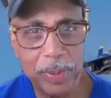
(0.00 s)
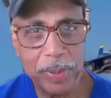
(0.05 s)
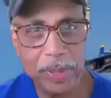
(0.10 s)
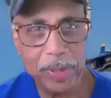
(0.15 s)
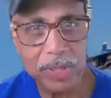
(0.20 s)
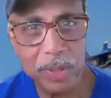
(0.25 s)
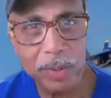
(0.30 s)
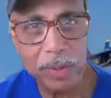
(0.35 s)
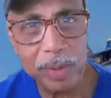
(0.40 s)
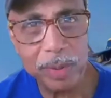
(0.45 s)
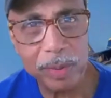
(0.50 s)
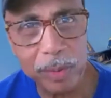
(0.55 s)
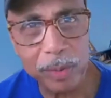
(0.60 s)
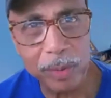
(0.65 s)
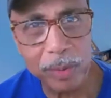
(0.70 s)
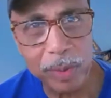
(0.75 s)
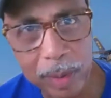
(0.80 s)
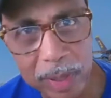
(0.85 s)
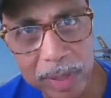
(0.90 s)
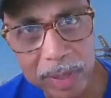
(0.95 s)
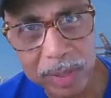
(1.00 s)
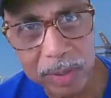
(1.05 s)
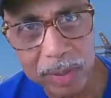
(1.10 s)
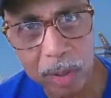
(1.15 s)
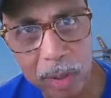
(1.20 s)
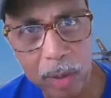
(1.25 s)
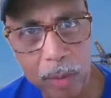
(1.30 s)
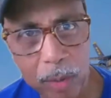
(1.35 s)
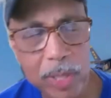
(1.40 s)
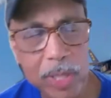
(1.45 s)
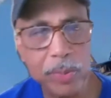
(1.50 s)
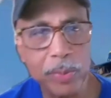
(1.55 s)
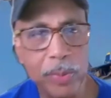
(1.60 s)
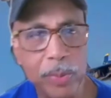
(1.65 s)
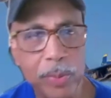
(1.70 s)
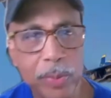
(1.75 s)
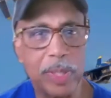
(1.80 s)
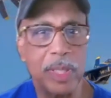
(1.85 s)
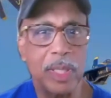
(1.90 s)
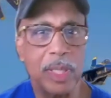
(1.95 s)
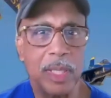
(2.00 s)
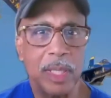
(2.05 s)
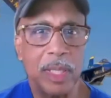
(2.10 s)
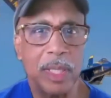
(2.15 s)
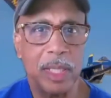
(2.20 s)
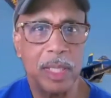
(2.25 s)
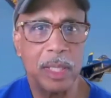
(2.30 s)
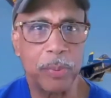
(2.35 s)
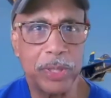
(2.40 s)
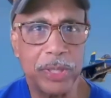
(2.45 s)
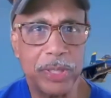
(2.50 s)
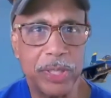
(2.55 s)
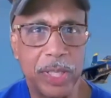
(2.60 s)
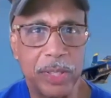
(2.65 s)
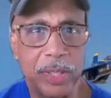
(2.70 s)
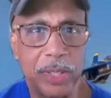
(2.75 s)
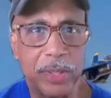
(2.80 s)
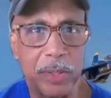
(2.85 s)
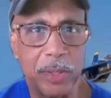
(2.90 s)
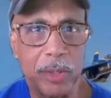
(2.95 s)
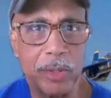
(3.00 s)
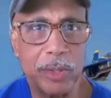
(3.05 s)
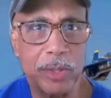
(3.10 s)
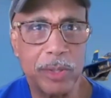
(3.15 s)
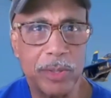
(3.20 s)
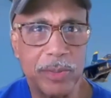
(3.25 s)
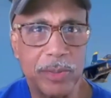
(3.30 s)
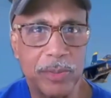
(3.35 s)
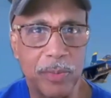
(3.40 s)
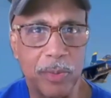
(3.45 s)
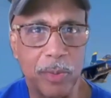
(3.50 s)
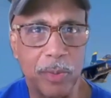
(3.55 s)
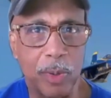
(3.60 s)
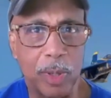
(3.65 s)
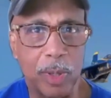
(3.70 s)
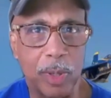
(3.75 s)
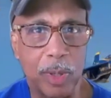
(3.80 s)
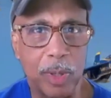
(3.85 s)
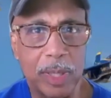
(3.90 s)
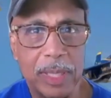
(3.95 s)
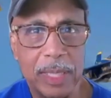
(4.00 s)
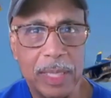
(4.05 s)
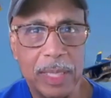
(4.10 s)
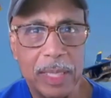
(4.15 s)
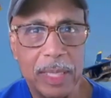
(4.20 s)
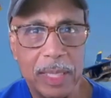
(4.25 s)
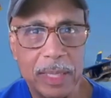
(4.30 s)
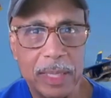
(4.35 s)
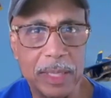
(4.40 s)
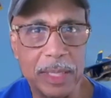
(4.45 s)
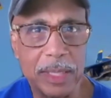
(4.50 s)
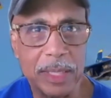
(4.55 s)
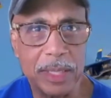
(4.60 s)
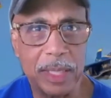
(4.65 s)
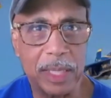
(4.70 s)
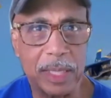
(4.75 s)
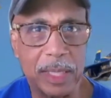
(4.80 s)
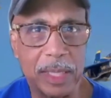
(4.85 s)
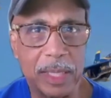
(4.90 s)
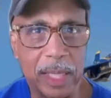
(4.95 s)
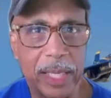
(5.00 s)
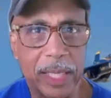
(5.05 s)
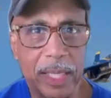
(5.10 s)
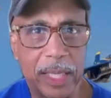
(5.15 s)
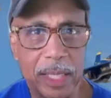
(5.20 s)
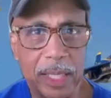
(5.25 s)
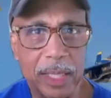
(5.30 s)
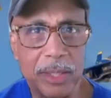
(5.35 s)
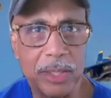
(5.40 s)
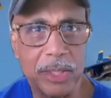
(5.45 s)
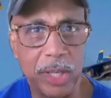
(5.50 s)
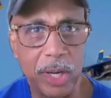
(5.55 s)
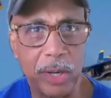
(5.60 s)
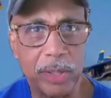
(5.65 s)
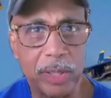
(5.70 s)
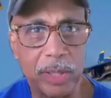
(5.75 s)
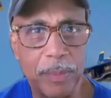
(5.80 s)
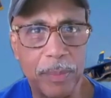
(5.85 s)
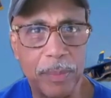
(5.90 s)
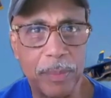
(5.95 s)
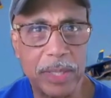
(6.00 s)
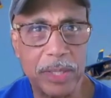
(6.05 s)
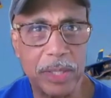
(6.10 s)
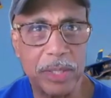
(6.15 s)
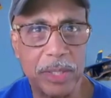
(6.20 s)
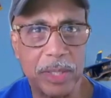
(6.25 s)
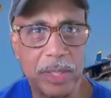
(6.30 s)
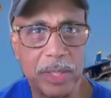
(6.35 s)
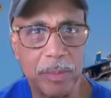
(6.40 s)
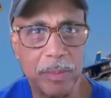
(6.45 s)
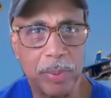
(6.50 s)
pray for peace too. And we, as always, we appreciate those for listening, liking, and sharing the message.